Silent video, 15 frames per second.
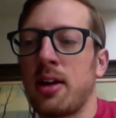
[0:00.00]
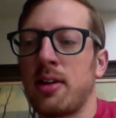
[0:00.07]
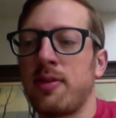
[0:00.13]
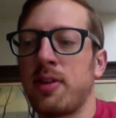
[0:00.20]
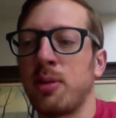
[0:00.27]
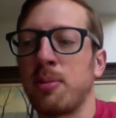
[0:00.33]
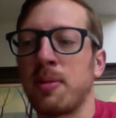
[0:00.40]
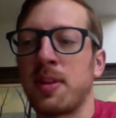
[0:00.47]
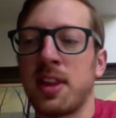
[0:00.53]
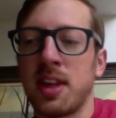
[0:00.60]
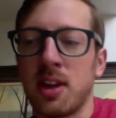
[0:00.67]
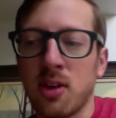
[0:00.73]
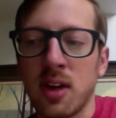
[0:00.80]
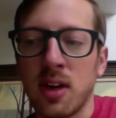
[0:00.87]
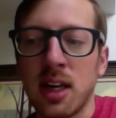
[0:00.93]
film
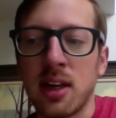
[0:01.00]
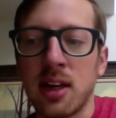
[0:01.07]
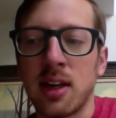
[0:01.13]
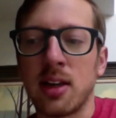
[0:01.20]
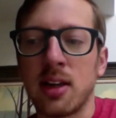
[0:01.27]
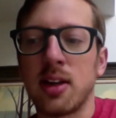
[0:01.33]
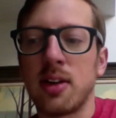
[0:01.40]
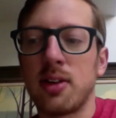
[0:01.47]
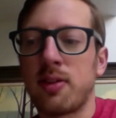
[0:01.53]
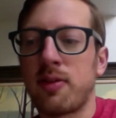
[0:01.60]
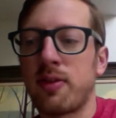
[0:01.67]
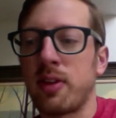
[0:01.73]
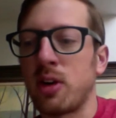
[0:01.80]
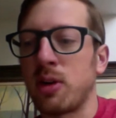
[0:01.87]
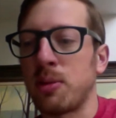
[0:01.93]
theory,
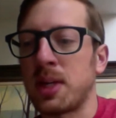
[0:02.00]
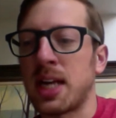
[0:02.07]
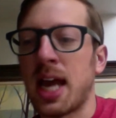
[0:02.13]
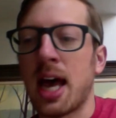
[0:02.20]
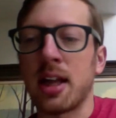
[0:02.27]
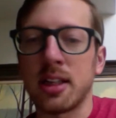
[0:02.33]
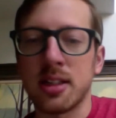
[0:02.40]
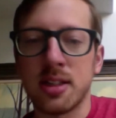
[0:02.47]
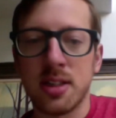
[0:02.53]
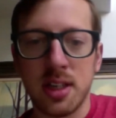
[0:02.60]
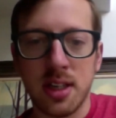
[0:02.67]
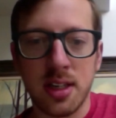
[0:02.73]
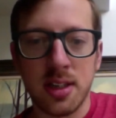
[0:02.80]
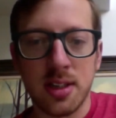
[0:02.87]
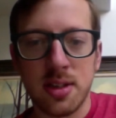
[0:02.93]
film
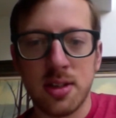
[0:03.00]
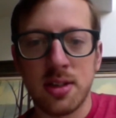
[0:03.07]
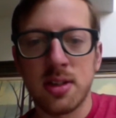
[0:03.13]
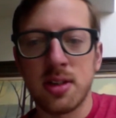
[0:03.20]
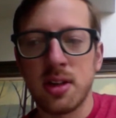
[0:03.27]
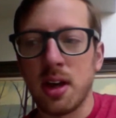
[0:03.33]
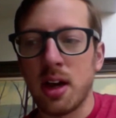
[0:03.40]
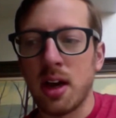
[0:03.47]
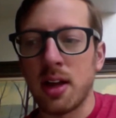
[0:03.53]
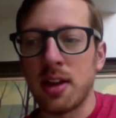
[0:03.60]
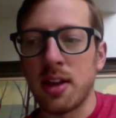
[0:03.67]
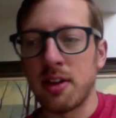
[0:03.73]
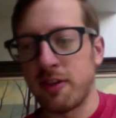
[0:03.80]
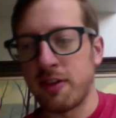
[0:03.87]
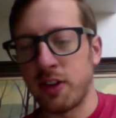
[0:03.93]
analysis,
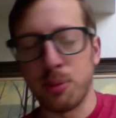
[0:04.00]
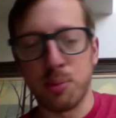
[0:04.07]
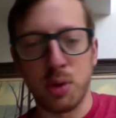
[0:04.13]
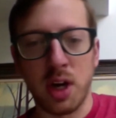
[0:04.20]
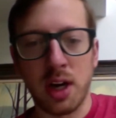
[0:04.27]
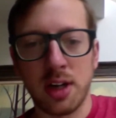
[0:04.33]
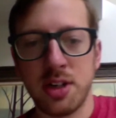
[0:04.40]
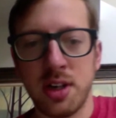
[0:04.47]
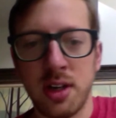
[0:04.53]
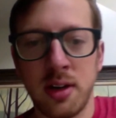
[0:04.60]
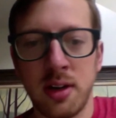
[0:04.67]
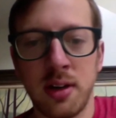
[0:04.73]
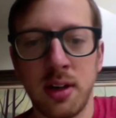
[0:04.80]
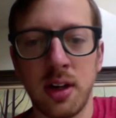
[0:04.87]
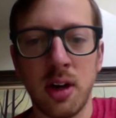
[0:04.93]
than film
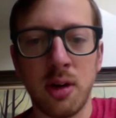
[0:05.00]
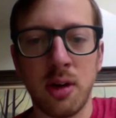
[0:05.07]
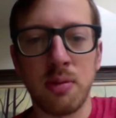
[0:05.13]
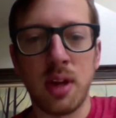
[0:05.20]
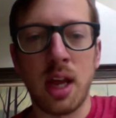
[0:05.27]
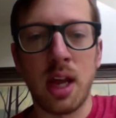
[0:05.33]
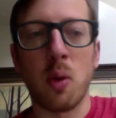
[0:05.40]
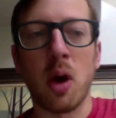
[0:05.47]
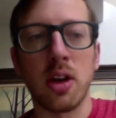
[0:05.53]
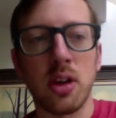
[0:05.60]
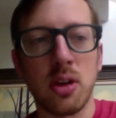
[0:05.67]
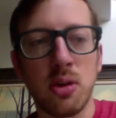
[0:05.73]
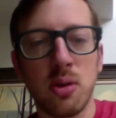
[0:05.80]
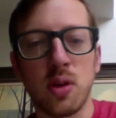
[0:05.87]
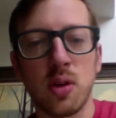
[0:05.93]
production. You know,
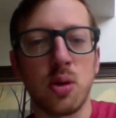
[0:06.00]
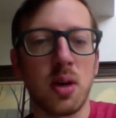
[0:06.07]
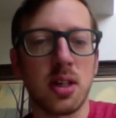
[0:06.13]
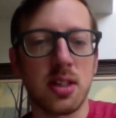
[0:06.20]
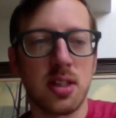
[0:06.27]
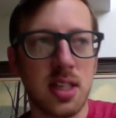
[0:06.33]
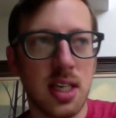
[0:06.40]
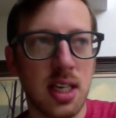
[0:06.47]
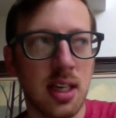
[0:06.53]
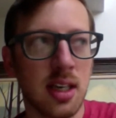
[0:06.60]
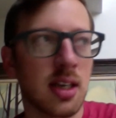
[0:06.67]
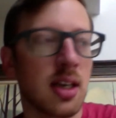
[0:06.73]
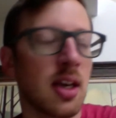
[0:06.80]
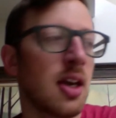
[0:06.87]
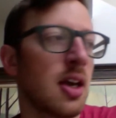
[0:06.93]
NYU,
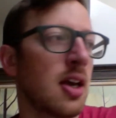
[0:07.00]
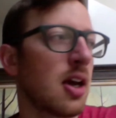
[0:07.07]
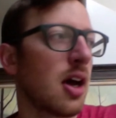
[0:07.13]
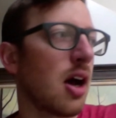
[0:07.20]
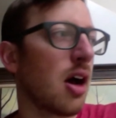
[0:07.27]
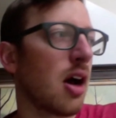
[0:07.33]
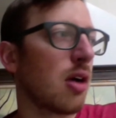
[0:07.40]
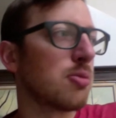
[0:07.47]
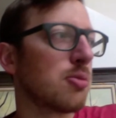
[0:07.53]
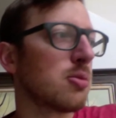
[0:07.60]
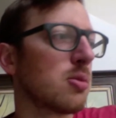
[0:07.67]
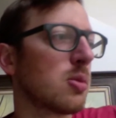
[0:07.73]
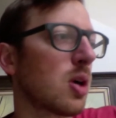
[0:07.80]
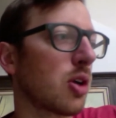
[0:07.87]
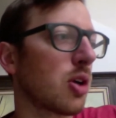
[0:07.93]
USC,
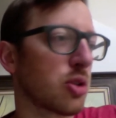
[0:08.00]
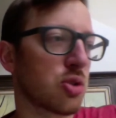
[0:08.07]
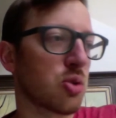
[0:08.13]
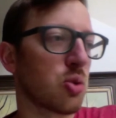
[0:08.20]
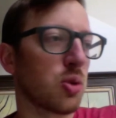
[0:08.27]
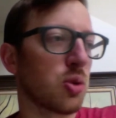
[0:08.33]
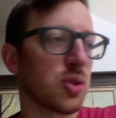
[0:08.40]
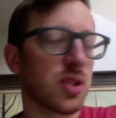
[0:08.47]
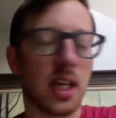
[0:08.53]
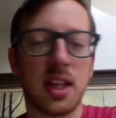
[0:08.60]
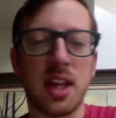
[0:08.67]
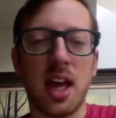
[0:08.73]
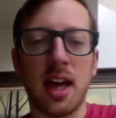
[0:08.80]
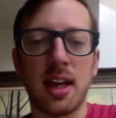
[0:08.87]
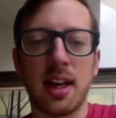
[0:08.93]
other schools like
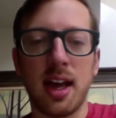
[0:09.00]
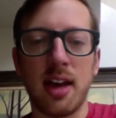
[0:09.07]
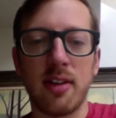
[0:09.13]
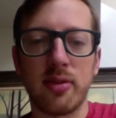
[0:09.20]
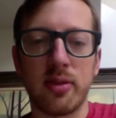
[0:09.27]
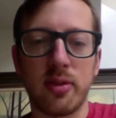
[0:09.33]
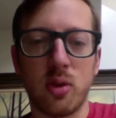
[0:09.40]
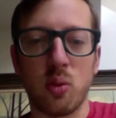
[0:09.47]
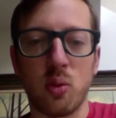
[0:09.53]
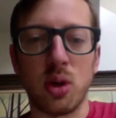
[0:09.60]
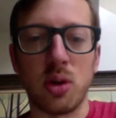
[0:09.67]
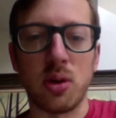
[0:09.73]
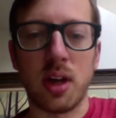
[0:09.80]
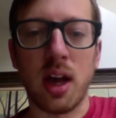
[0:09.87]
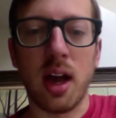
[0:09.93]
that have a
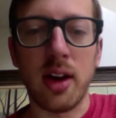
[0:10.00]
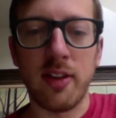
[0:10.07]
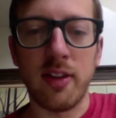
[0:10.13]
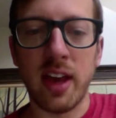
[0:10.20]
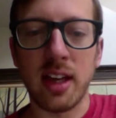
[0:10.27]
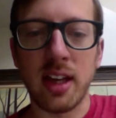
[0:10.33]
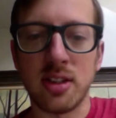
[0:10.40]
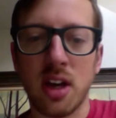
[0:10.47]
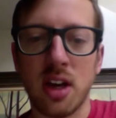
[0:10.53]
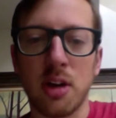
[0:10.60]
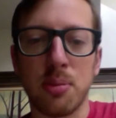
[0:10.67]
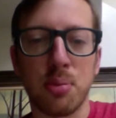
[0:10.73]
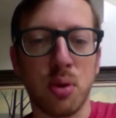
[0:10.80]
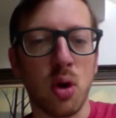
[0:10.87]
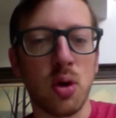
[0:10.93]
real kind of hands-on
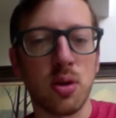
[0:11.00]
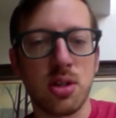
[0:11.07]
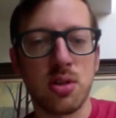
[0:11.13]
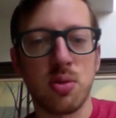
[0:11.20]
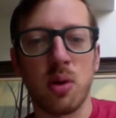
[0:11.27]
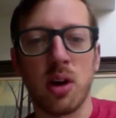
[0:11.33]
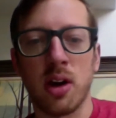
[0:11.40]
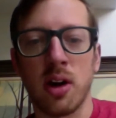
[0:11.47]
approach where